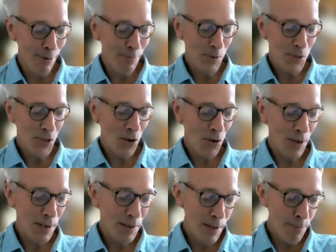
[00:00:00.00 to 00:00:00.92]

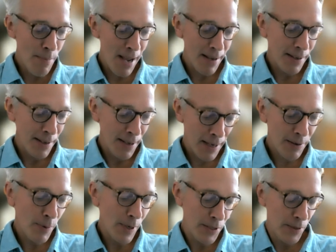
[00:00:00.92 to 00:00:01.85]
so here
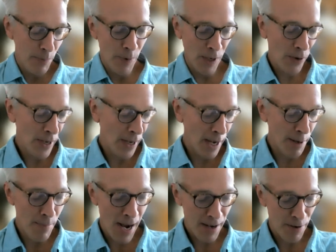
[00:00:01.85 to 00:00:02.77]
we're looking at
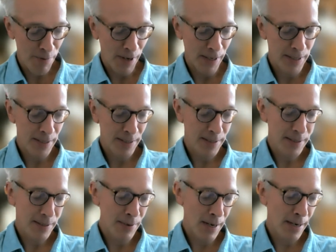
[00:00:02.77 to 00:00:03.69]

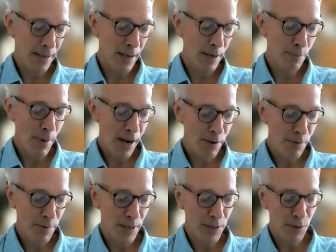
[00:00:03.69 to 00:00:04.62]
macrophages, right? And
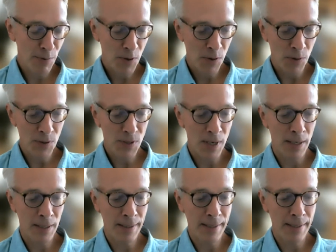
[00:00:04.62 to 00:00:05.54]
macrophages, of course,
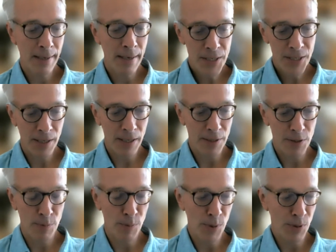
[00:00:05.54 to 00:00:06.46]
are the initiators
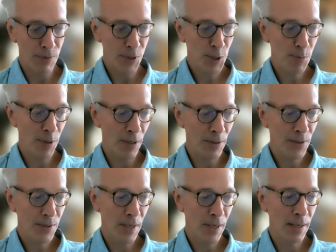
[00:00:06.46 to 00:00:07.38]
of immune
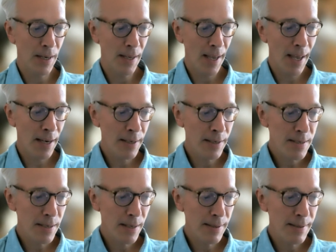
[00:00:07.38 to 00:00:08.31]
response. In the end,
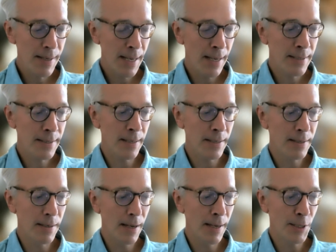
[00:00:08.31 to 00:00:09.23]
it's
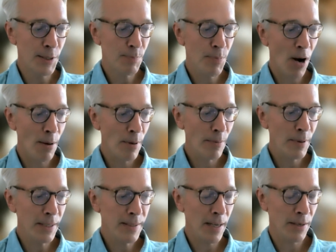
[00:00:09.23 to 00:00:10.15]

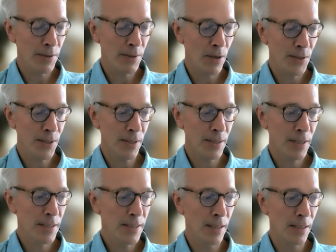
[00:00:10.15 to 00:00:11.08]
probably cytotoxic
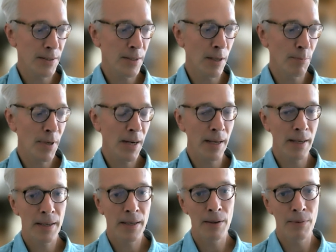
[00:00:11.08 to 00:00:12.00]
T cells that play a
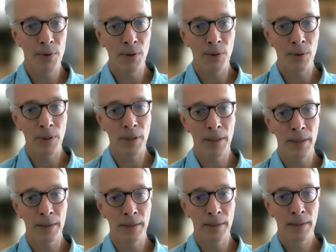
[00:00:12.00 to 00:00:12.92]
key role
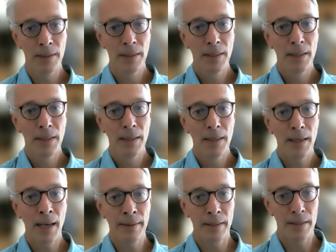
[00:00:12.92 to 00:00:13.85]

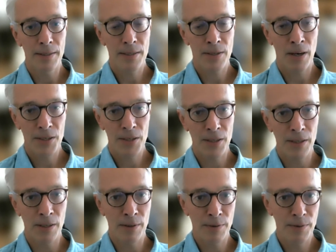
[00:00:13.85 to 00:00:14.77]
in the destruction
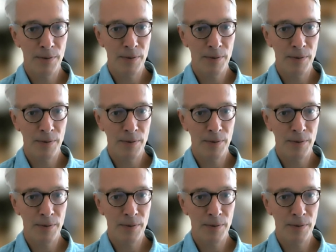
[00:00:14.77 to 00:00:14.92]
of